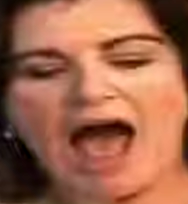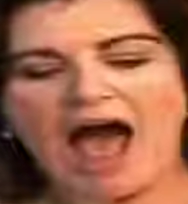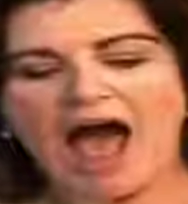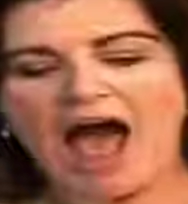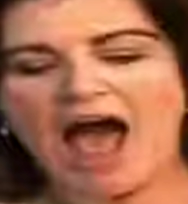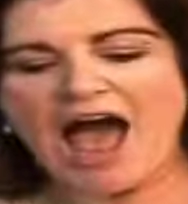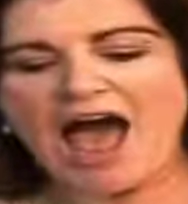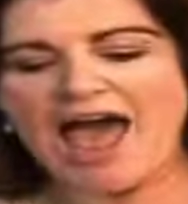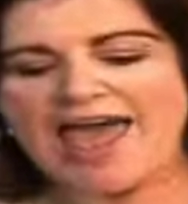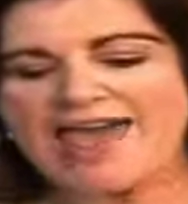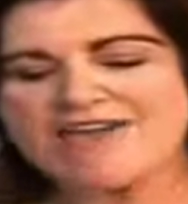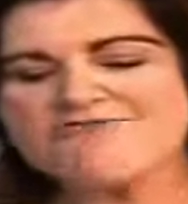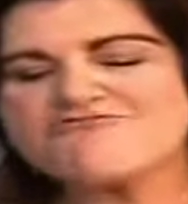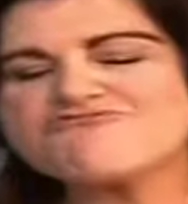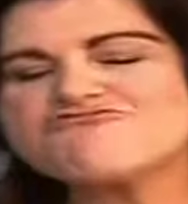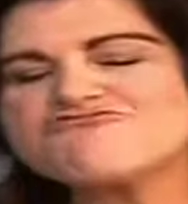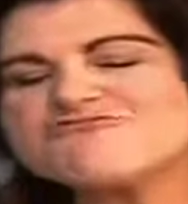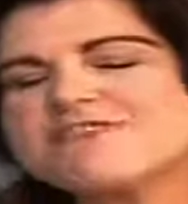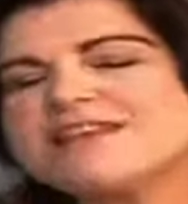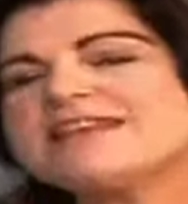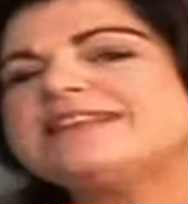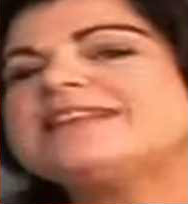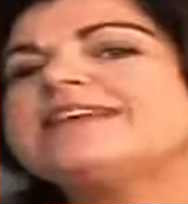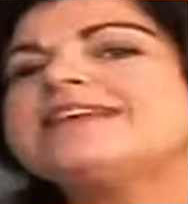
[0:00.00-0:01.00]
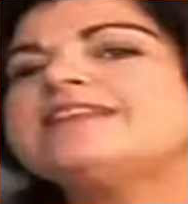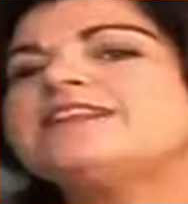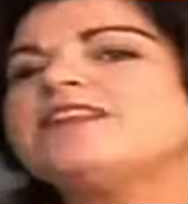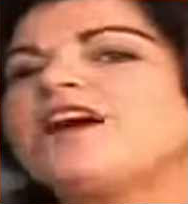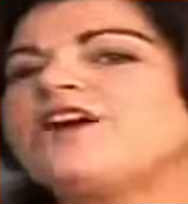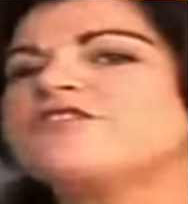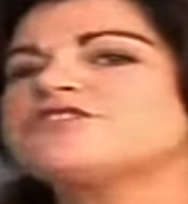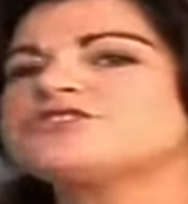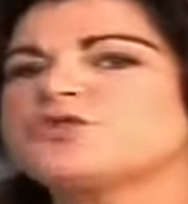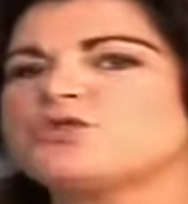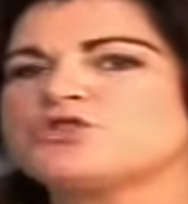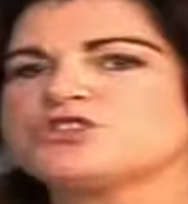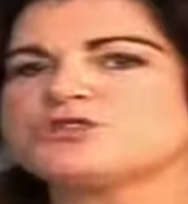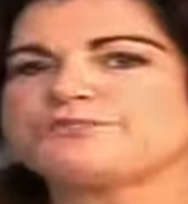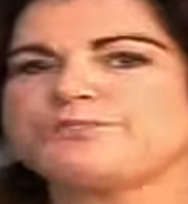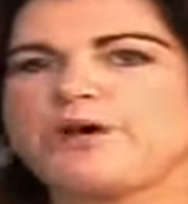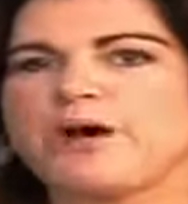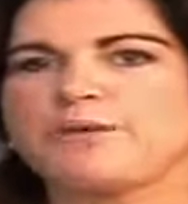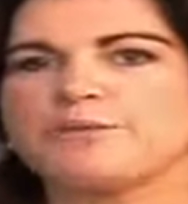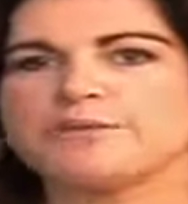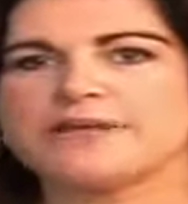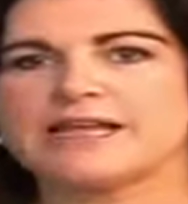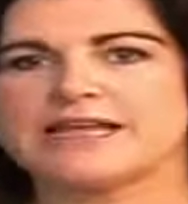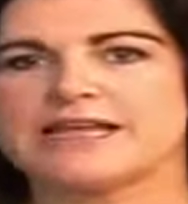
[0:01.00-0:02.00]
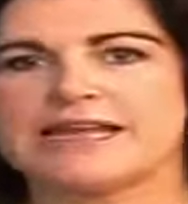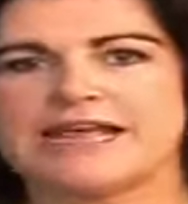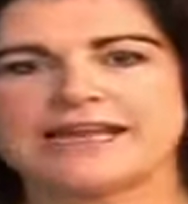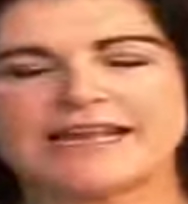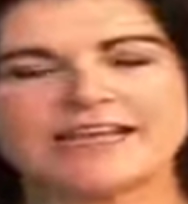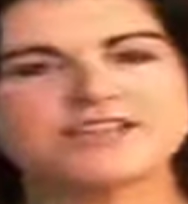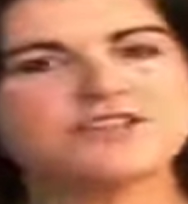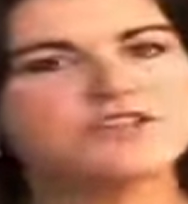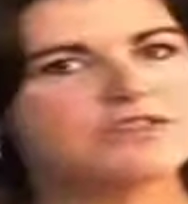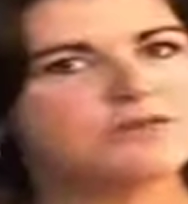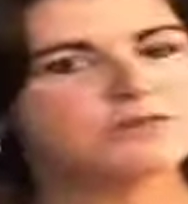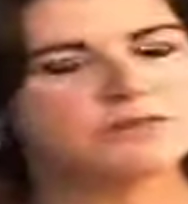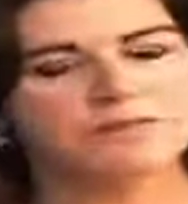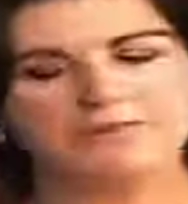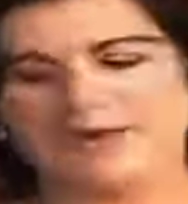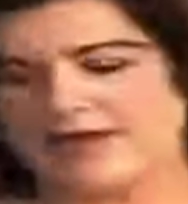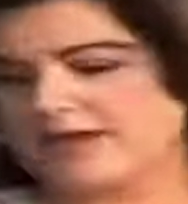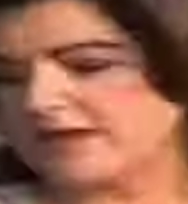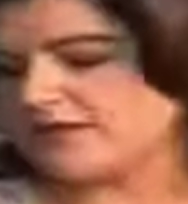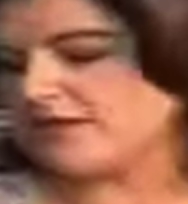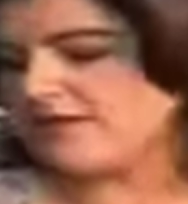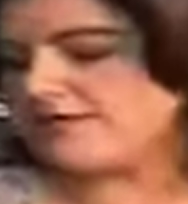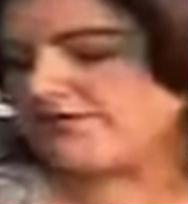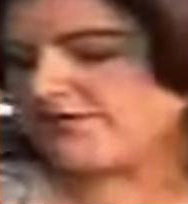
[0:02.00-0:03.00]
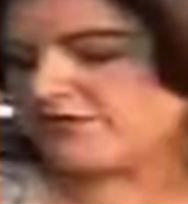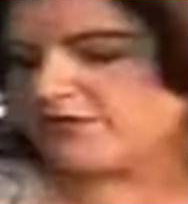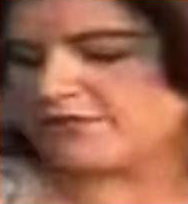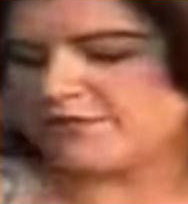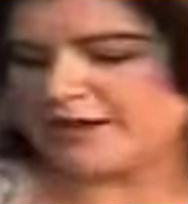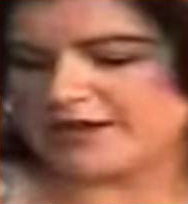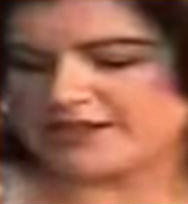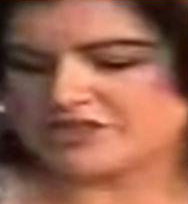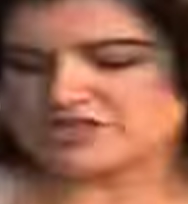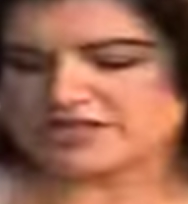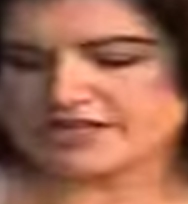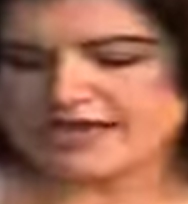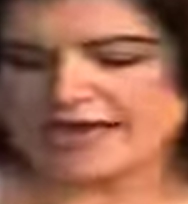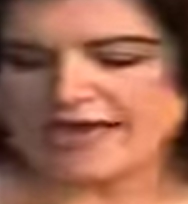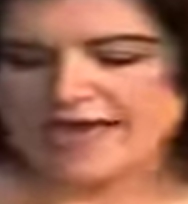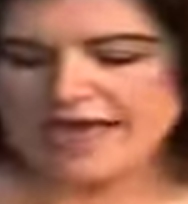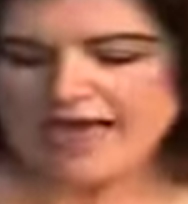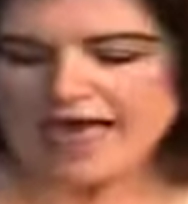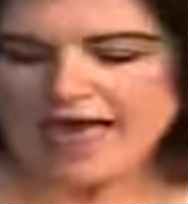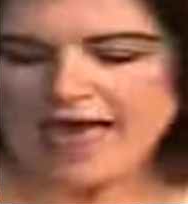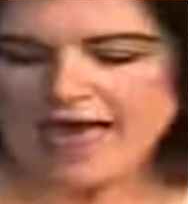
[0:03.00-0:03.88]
I really love squash and pumpkin, and I don't think we make enough of them actually.